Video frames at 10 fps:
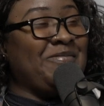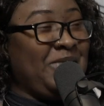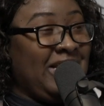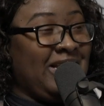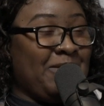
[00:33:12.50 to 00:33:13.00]

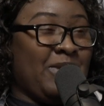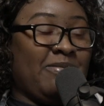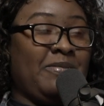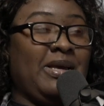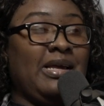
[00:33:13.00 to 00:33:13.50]
meet him and
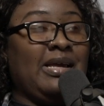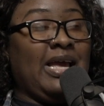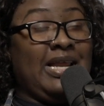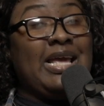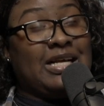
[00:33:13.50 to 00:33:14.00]
me,
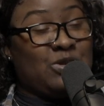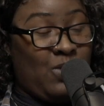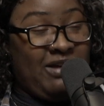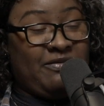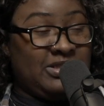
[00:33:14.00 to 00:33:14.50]
and he has a
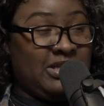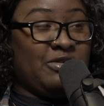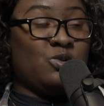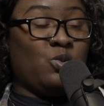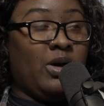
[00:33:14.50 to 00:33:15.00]
wife and stuff
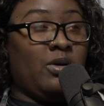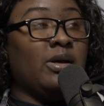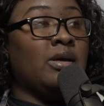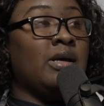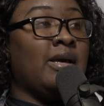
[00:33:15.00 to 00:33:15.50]
as well
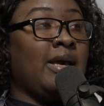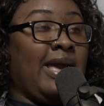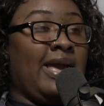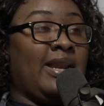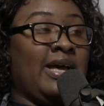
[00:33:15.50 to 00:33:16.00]

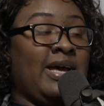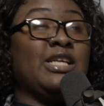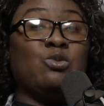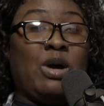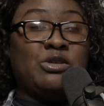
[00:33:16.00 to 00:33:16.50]
and uh,
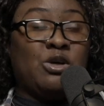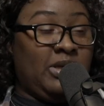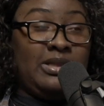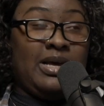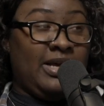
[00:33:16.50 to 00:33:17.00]
his wife told me
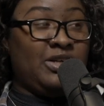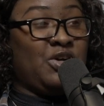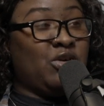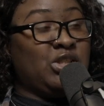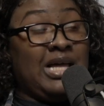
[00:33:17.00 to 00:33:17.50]
that you
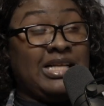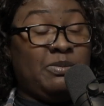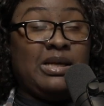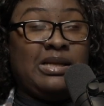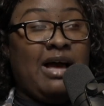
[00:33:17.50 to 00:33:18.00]
know she liked
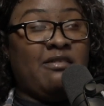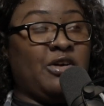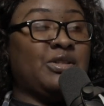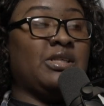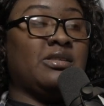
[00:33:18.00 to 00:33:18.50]
me a lot
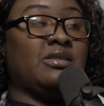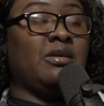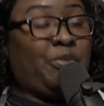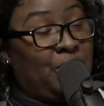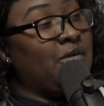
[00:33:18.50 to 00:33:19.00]
versus the
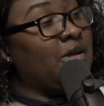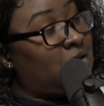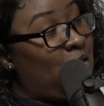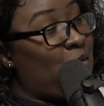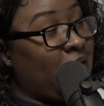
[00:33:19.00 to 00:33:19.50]
previous
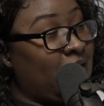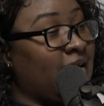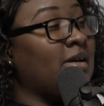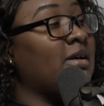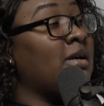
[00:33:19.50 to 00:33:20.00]

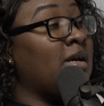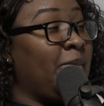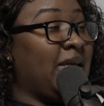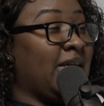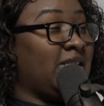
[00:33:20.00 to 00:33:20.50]
coworker mm-hmm.
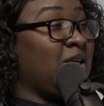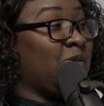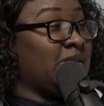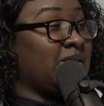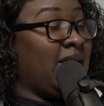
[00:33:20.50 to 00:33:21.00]
because he
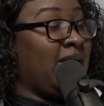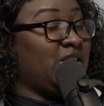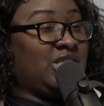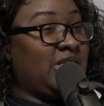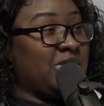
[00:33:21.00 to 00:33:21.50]
was uh,
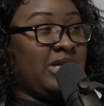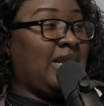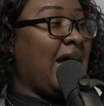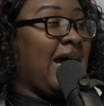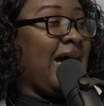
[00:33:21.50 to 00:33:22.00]
she was like
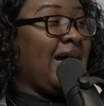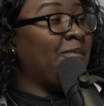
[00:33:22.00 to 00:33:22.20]
nah